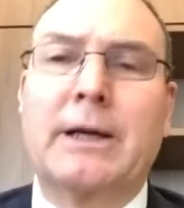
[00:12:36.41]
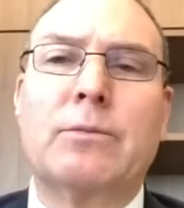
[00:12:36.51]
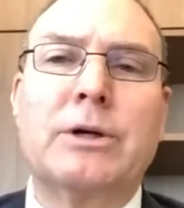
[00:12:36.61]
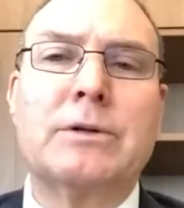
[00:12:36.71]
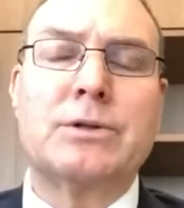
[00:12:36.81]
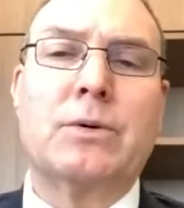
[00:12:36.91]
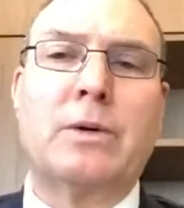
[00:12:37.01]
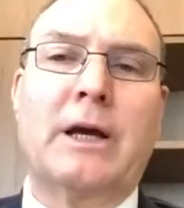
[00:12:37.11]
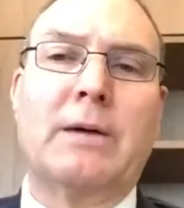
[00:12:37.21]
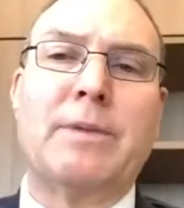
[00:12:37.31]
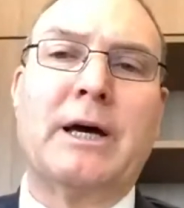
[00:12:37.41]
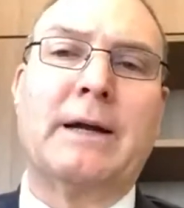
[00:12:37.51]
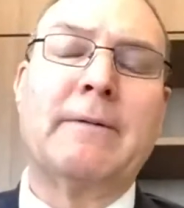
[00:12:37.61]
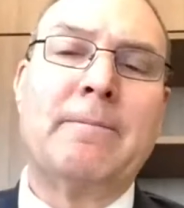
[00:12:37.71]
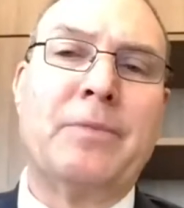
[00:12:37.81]
and we're not talking about
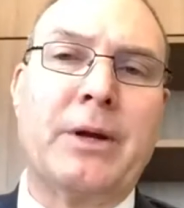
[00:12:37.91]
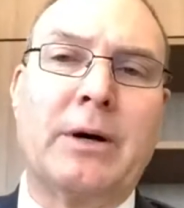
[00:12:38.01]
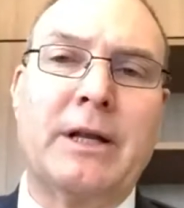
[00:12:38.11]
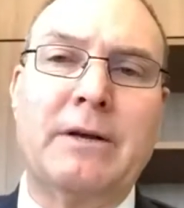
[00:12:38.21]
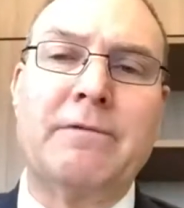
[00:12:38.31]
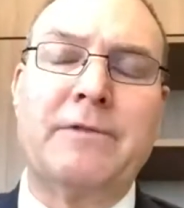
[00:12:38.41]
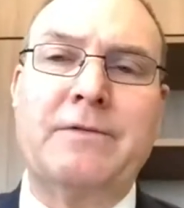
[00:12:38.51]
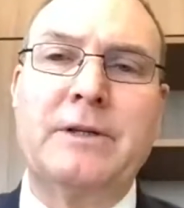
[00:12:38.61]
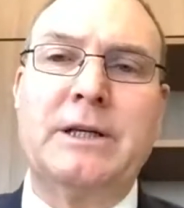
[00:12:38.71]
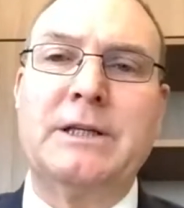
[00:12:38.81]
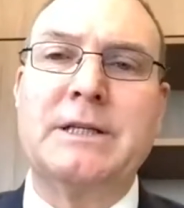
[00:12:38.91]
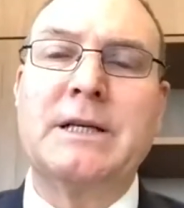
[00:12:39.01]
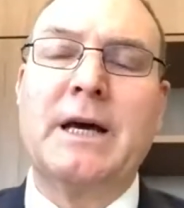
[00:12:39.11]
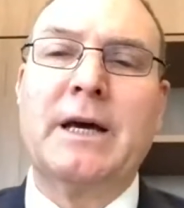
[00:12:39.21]
1950s